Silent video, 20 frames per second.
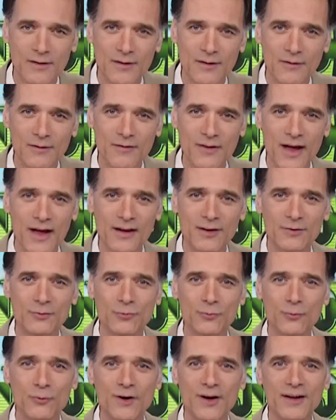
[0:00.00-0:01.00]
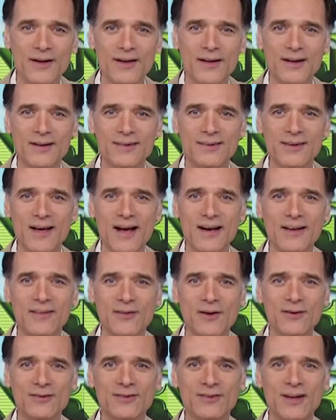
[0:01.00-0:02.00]
Well, that is really
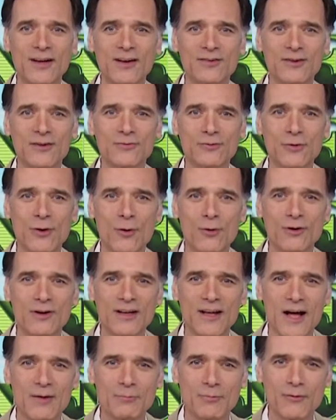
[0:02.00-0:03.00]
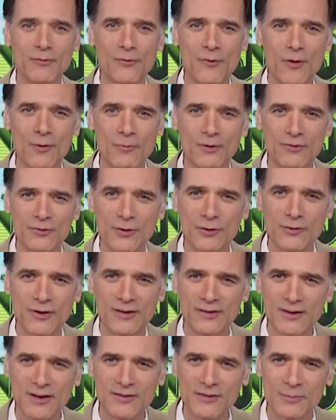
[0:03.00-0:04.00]
exciting. Their sales have totally outperformed what you
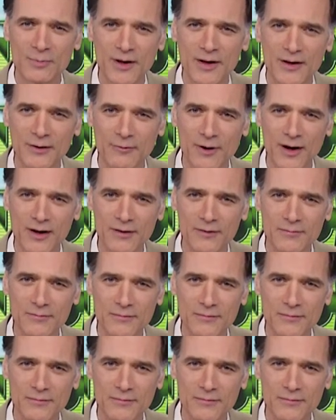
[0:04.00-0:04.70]
were anticipating, right?